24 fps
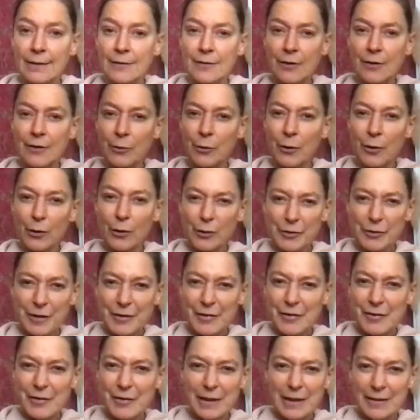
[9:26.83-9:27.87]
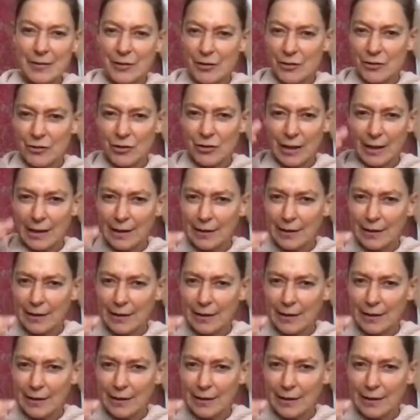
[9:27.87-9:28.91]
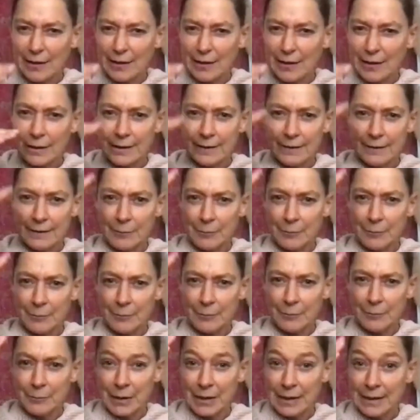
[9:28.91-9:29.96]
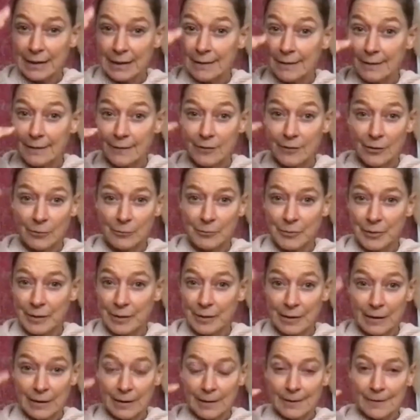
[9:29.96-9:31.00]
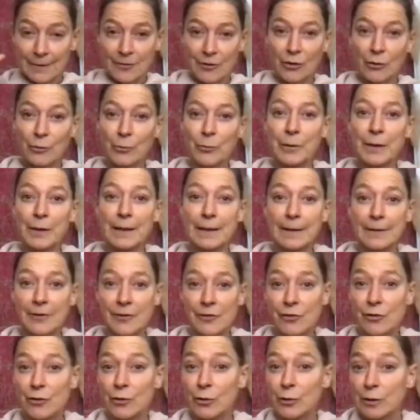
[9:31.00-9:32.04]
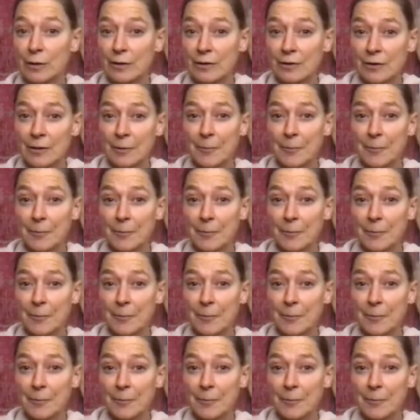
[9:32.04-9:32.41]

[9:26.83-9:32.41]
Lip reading: So all these things changed. It was all in the mind, somewhere stored.